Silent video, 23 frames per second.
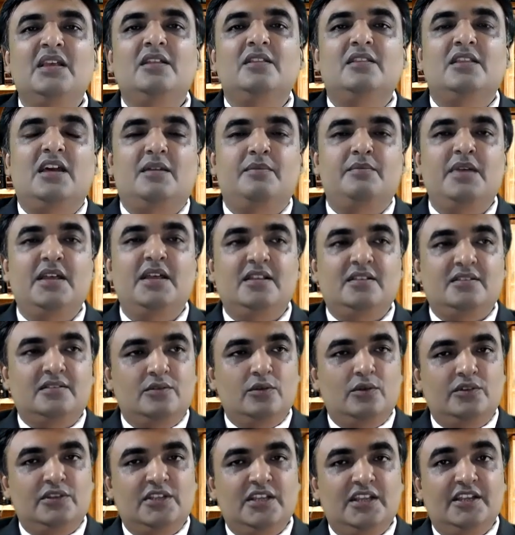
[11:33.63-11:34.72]
they are based
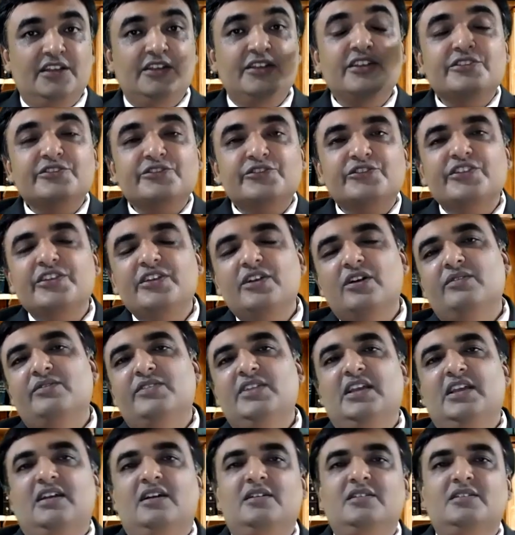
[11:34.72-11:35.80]
on the industry of the
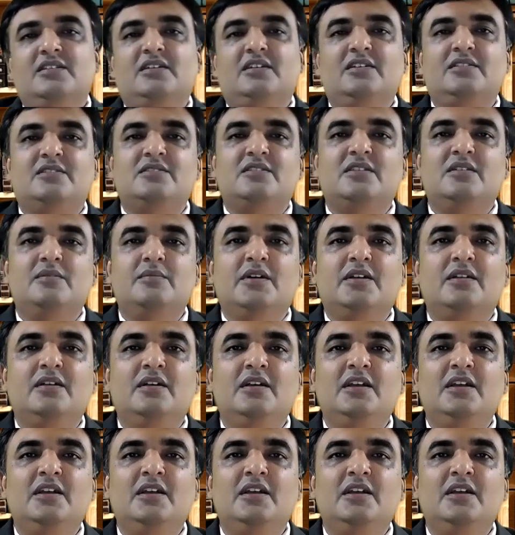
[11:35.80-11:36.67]
customer,